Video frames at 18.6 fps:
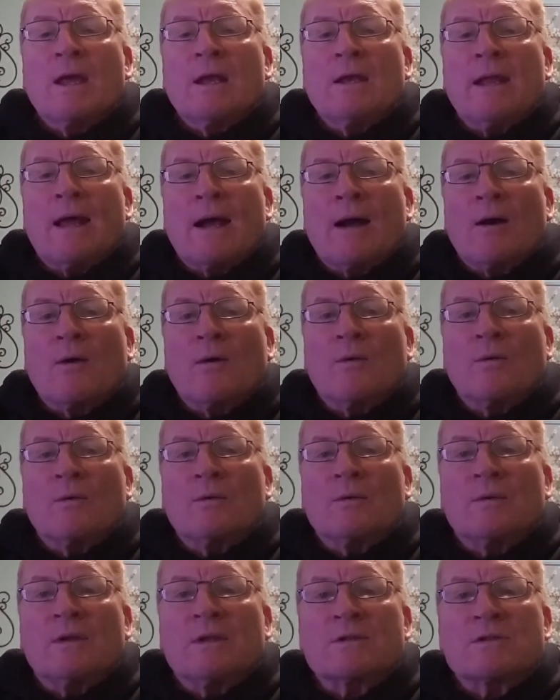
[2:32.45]
Now,
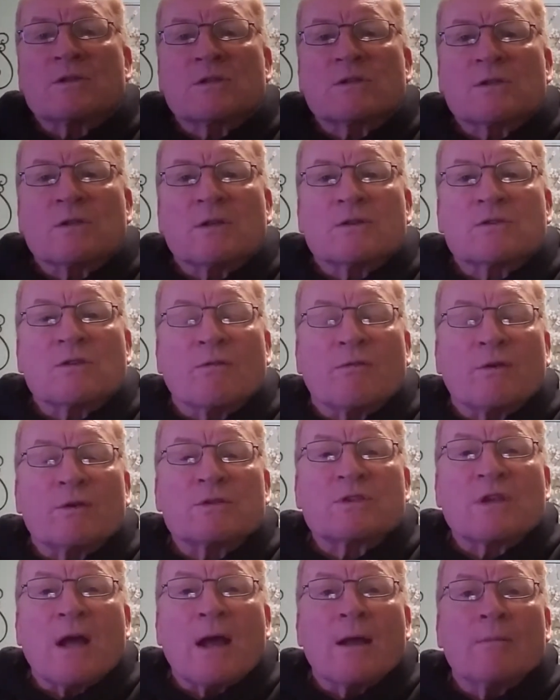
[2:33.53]
this is the
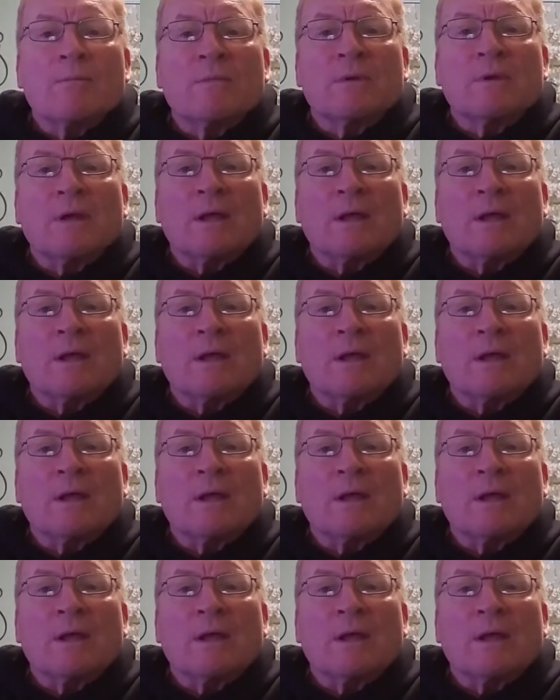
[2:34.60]
first time